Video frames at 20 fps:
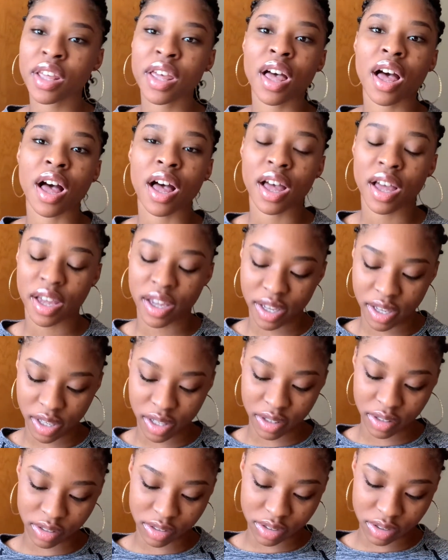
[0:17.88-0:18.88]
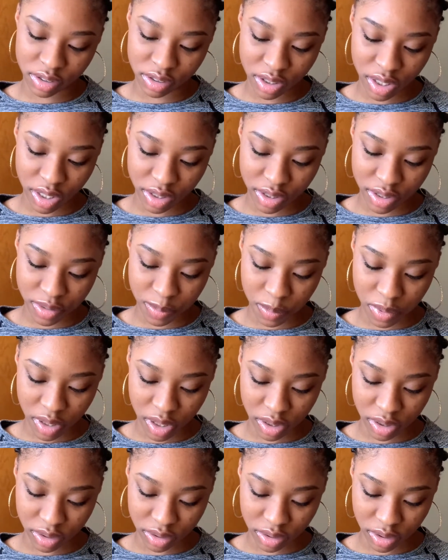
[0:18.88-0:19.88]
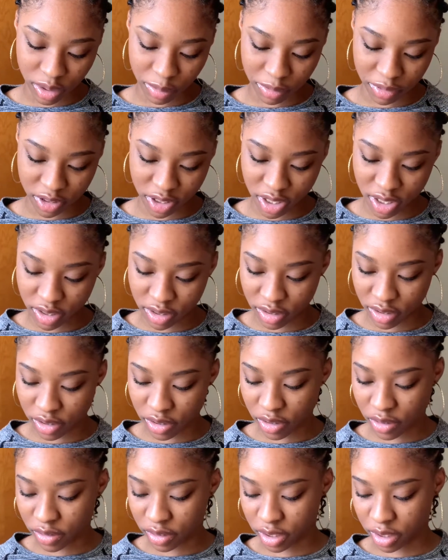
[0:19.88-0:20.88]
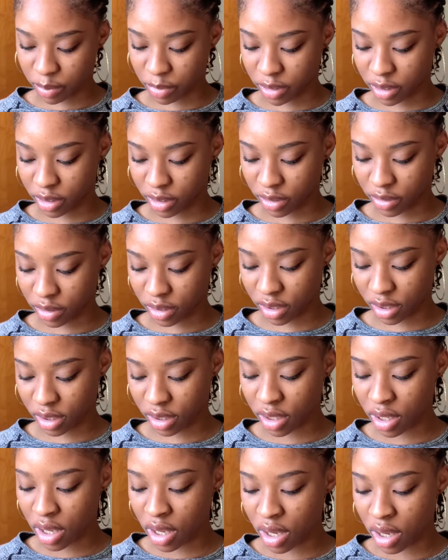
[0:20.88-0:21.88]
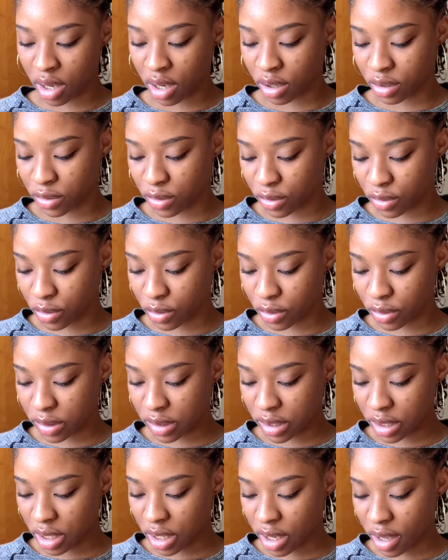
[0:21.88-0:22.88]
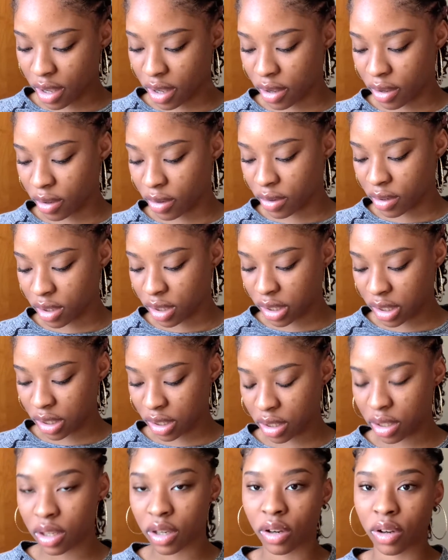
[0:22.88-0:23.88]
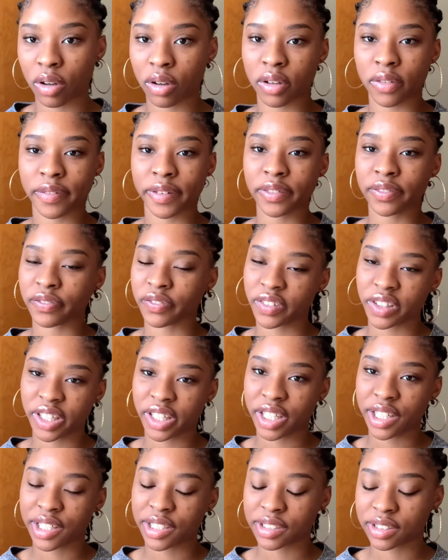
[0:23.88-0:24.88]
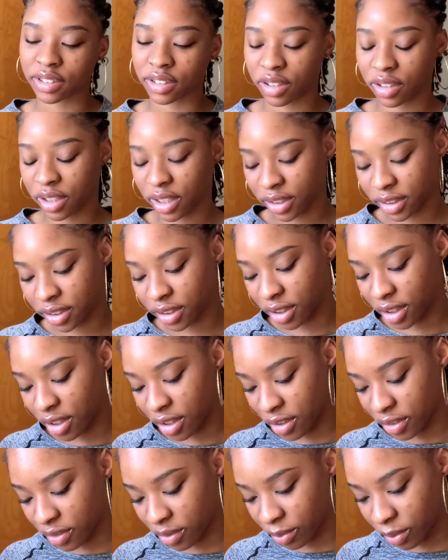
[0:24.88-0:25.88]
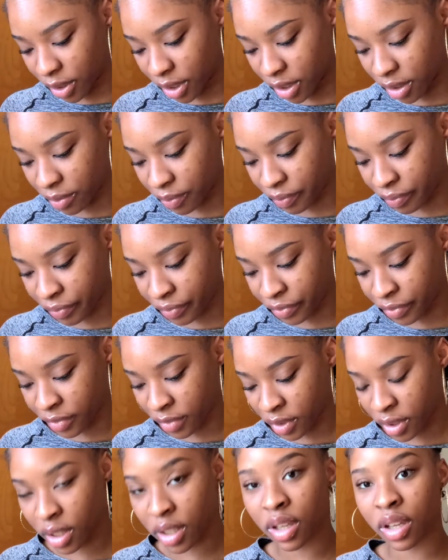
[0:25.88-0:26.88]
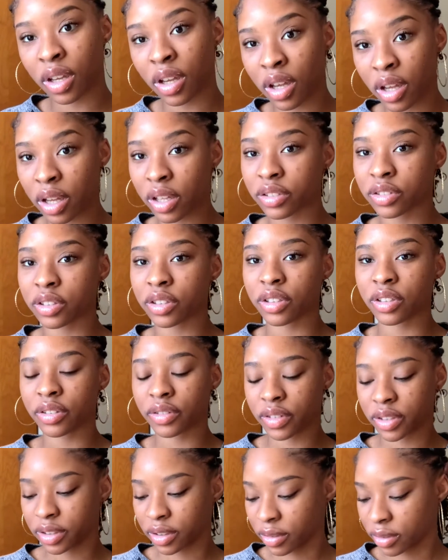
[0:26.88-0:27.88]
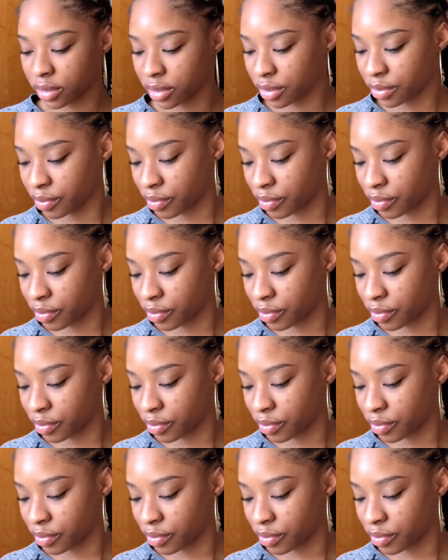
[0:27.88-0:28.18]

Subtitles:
I just got this product a couple days ago and I've been using it to see how, if it flakes and all that stuff, but I'll show you the results.